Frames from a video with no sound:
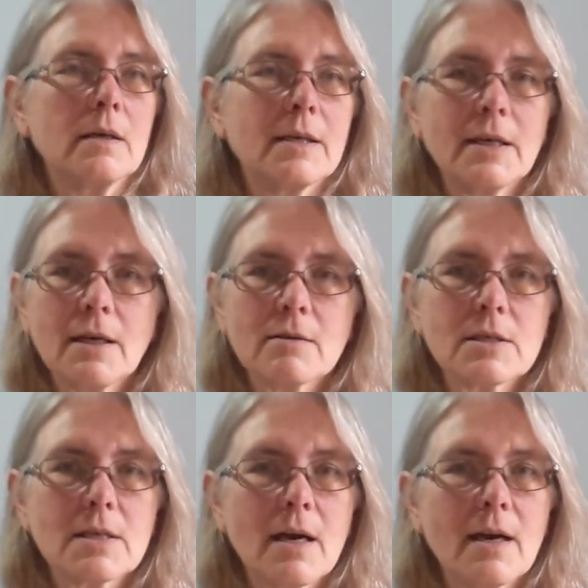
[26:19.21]
Get
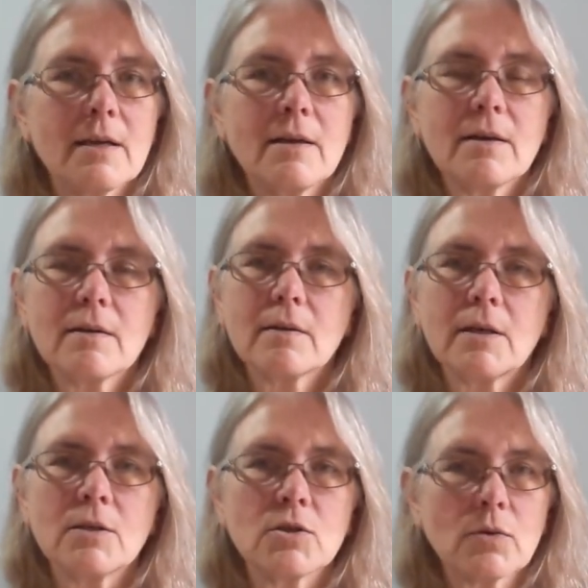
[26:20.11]
outside,
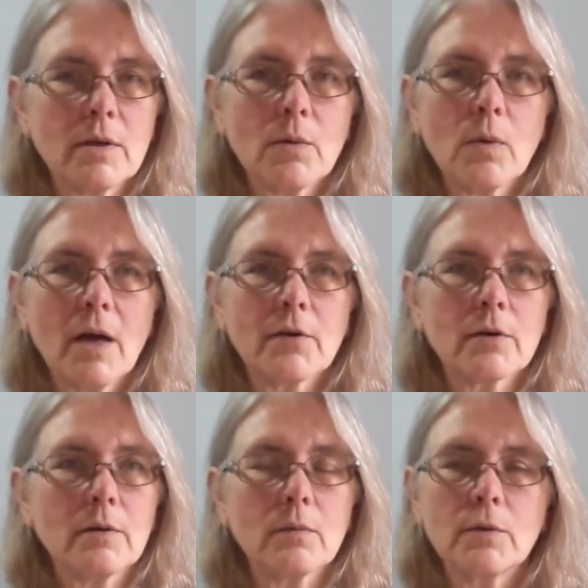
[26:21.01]
enjoy the weather,